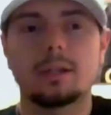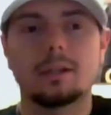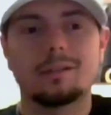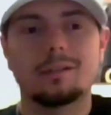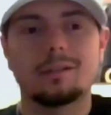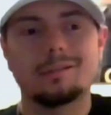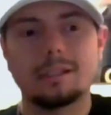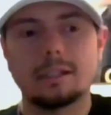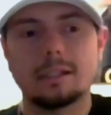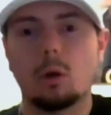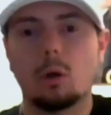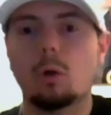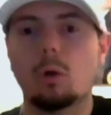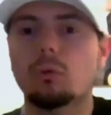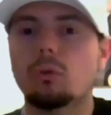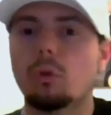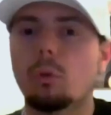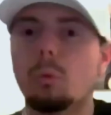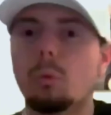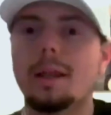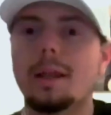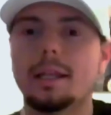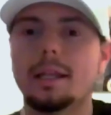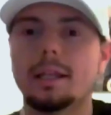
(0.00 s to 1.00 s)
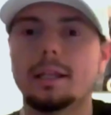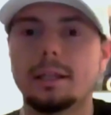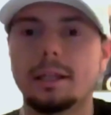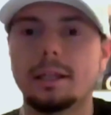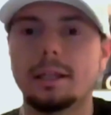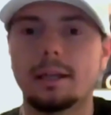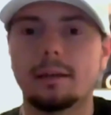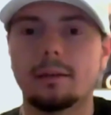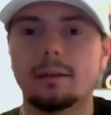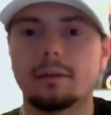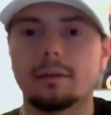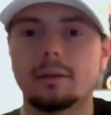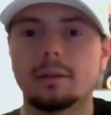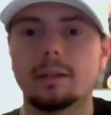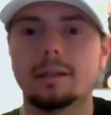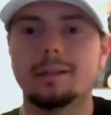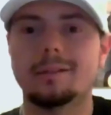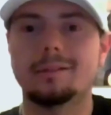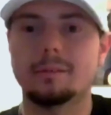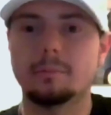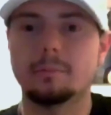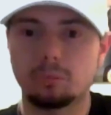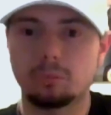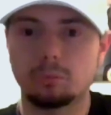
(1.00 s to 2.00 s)
She also went in there and
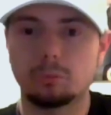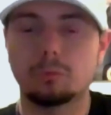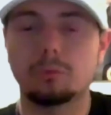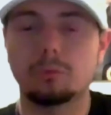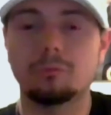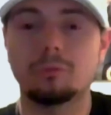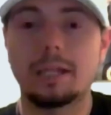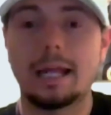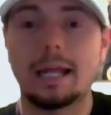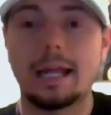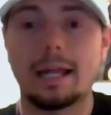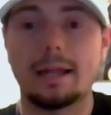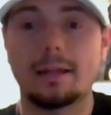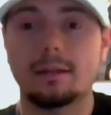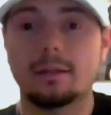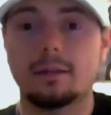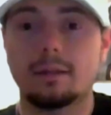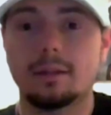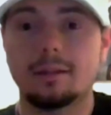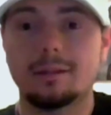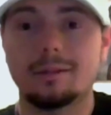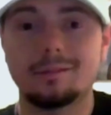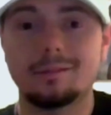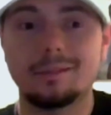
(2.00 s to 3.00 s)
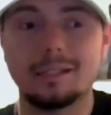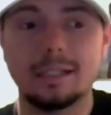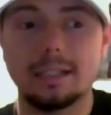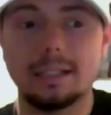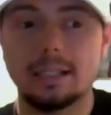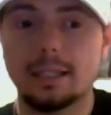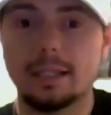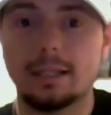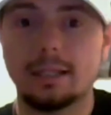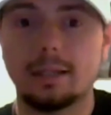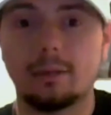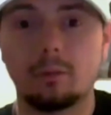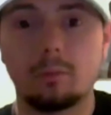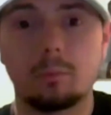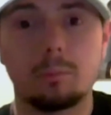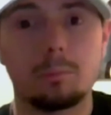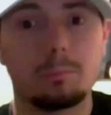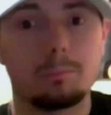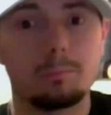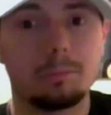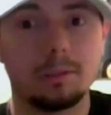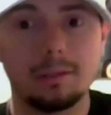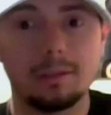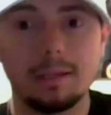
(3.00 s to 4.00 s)
she proved that she is
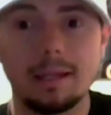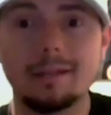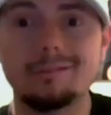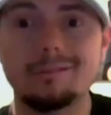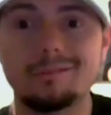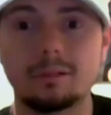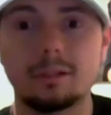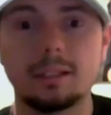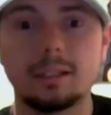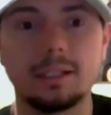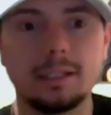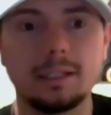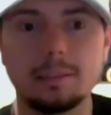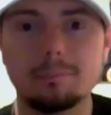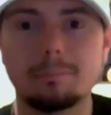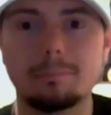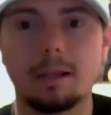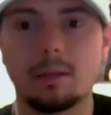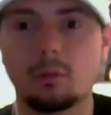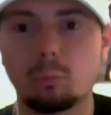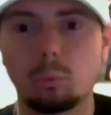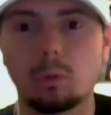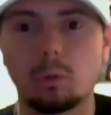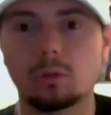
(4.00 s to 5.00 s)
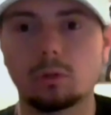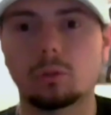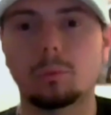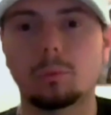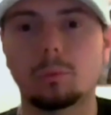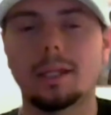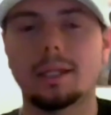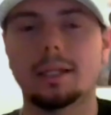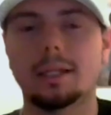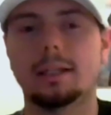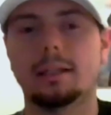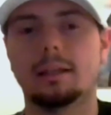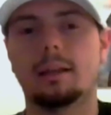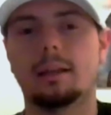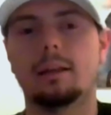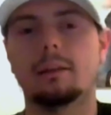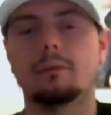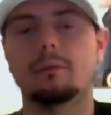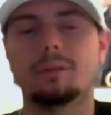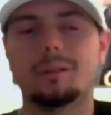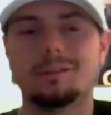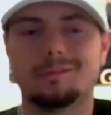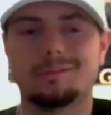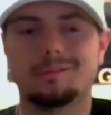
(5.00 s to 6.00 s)
potentially the best welterweight in the
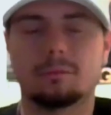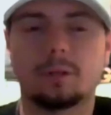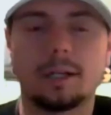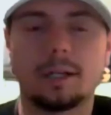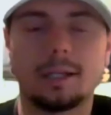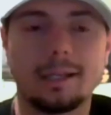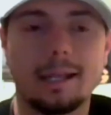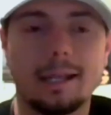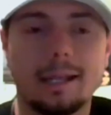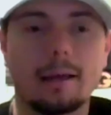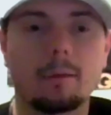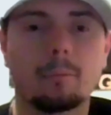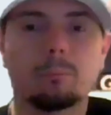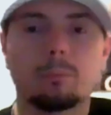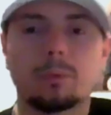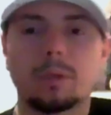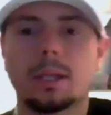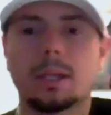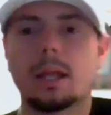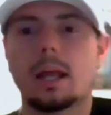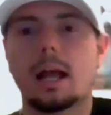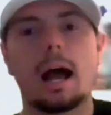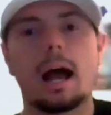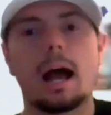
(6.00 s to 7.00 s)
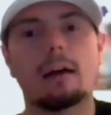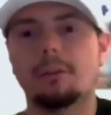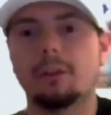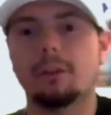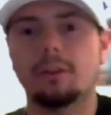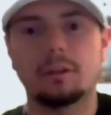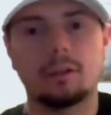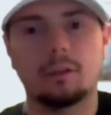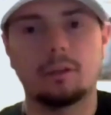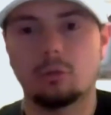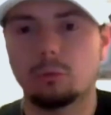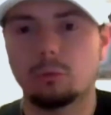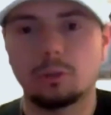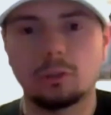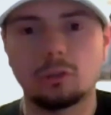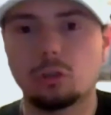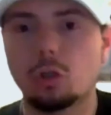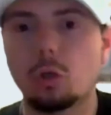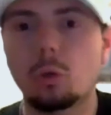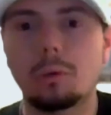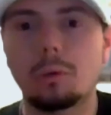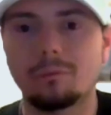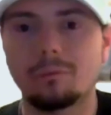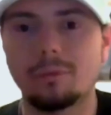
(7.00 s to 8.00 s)
division right now. Obviously, there's only
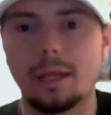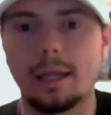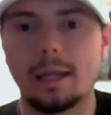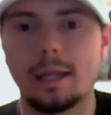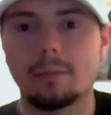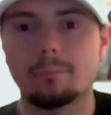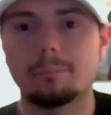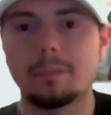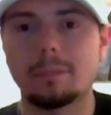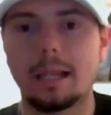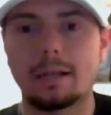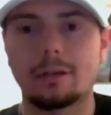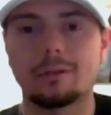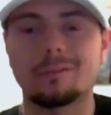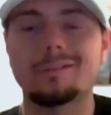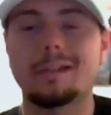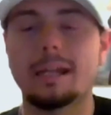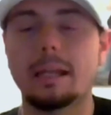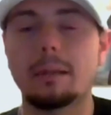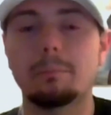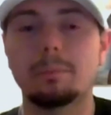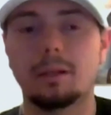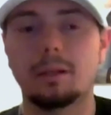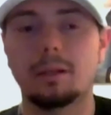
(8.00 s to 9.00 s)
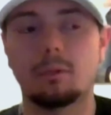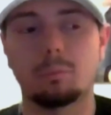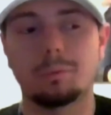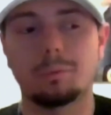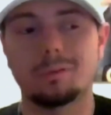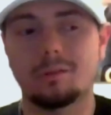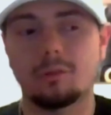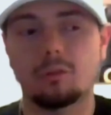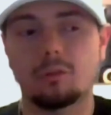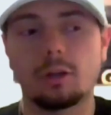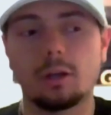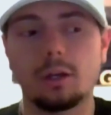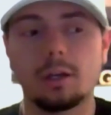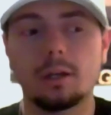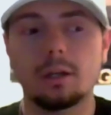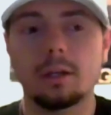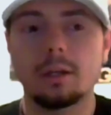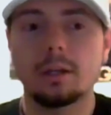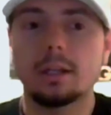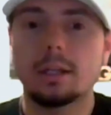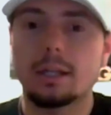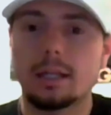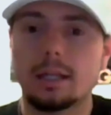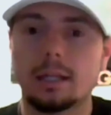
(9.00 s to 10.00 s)
two of them that are champions, which is her
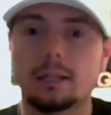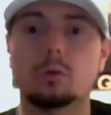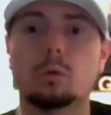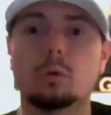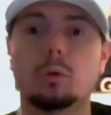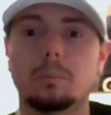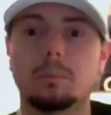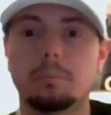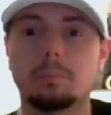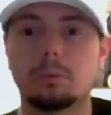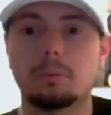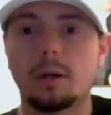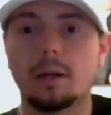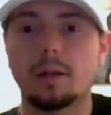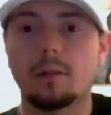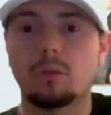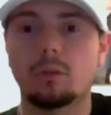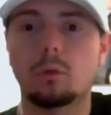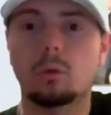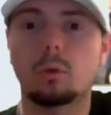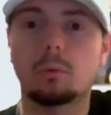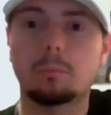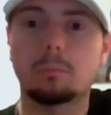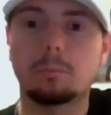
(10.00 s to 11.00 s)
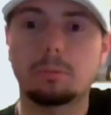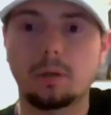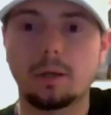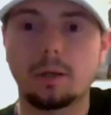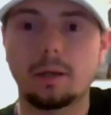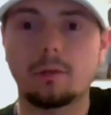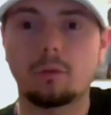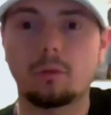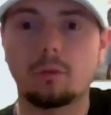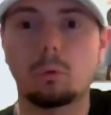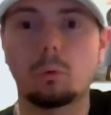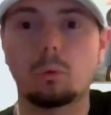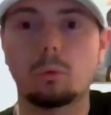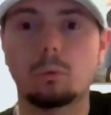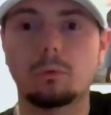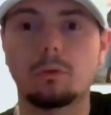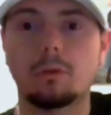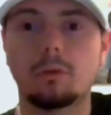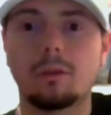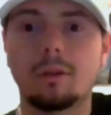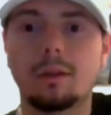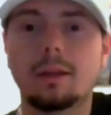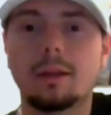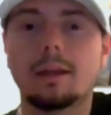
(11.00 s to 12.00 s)
and Lauren Price. Lauren Price
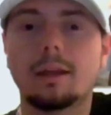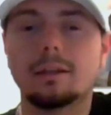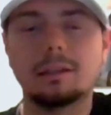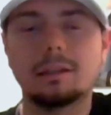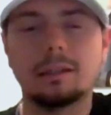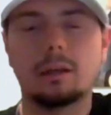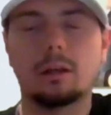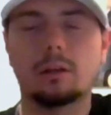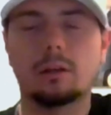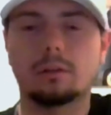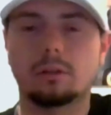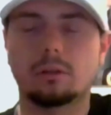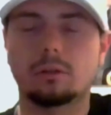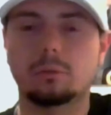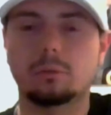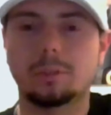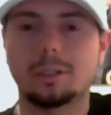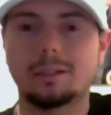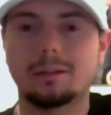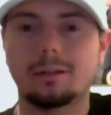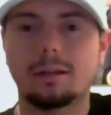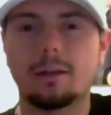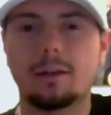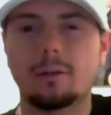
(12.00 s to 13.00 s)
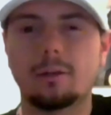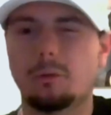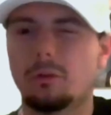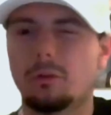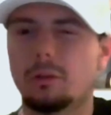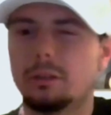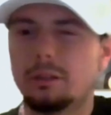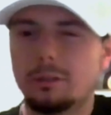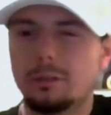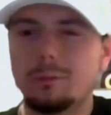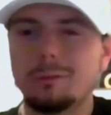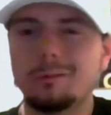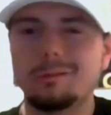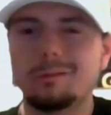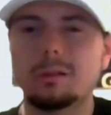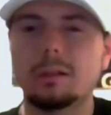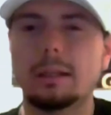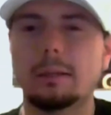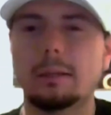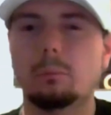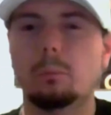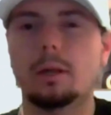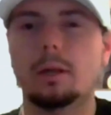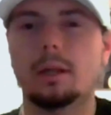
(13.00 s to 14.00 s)
holds the other three titles. And
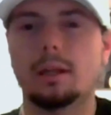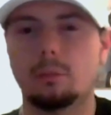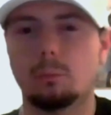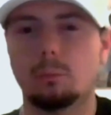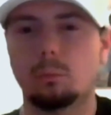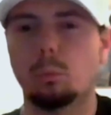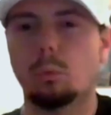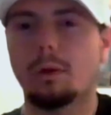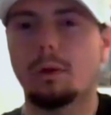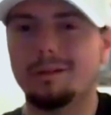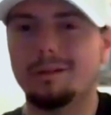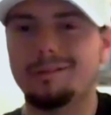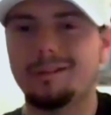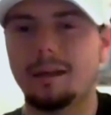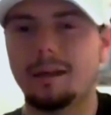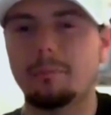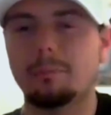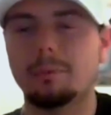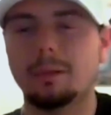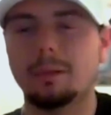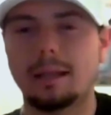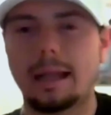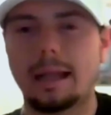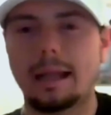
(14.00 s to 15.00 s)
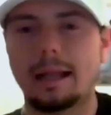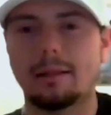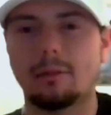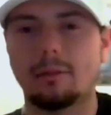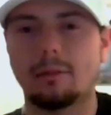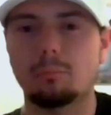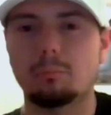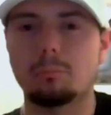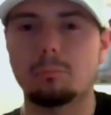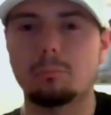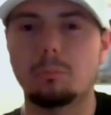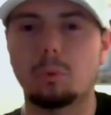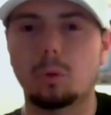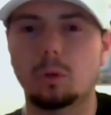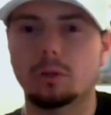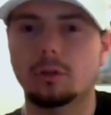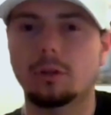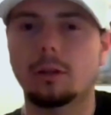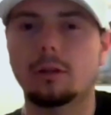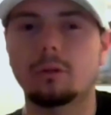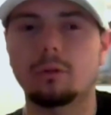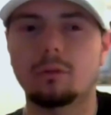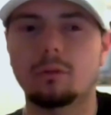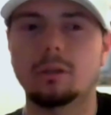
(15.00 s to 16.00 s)
usually, when one champion has more
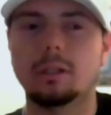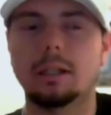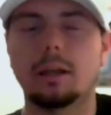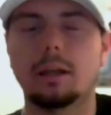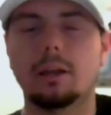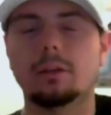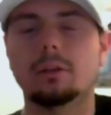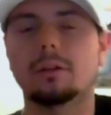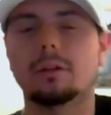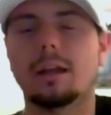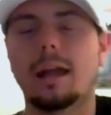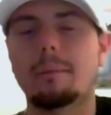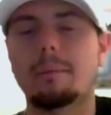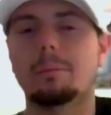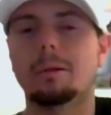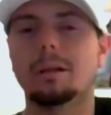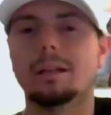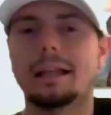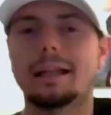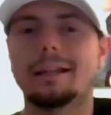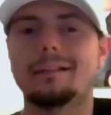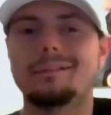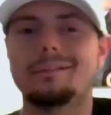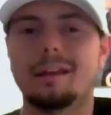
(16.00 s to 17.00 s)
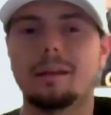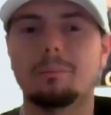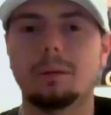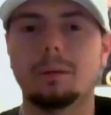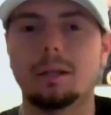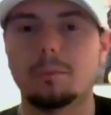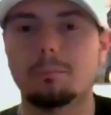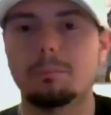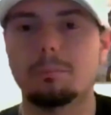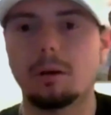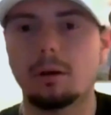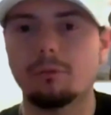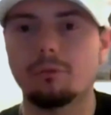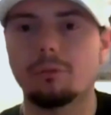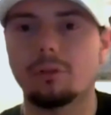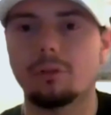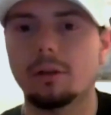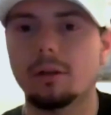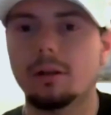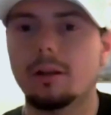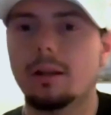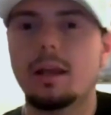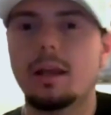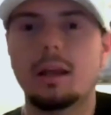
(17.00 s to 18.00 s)
titles than the other, I put that champion above
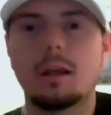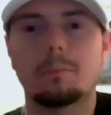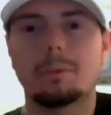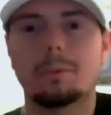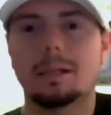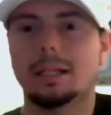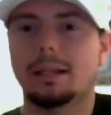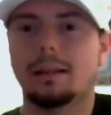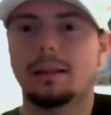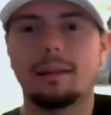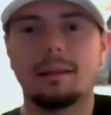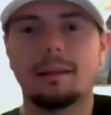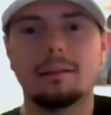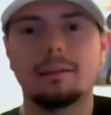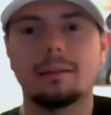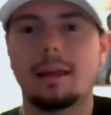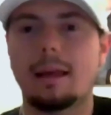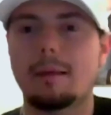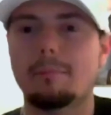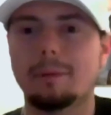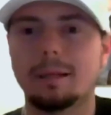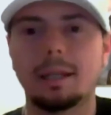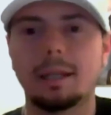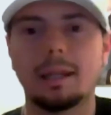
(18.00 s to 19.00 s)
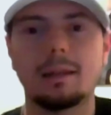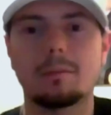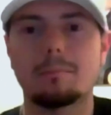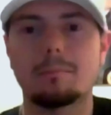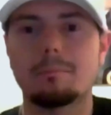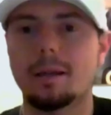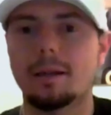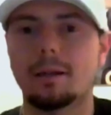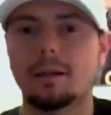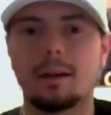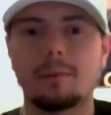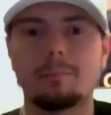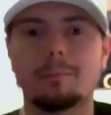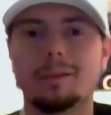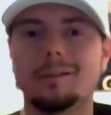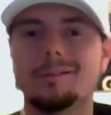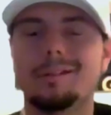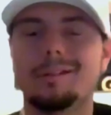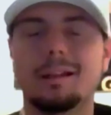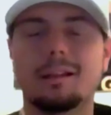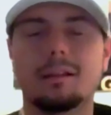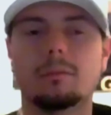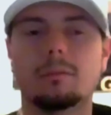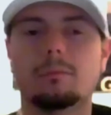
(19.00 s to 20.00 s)
her. But at the same time, Mikaela Mayer, I mean,
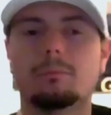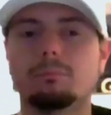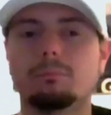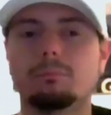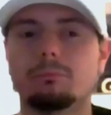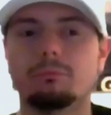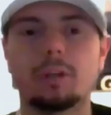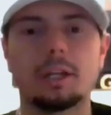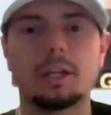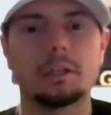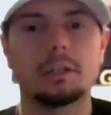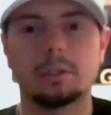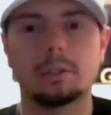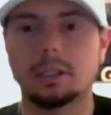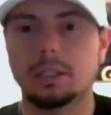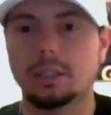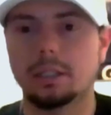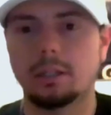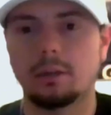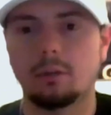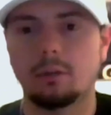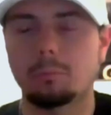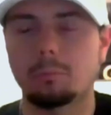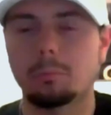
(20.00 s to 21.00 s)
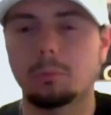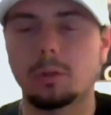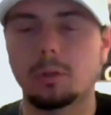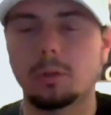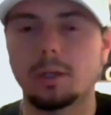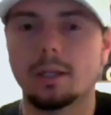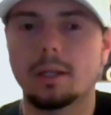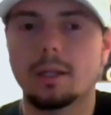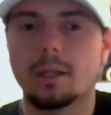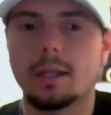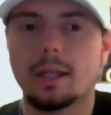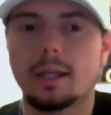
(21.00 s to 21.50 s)
she's a veteran in this sport.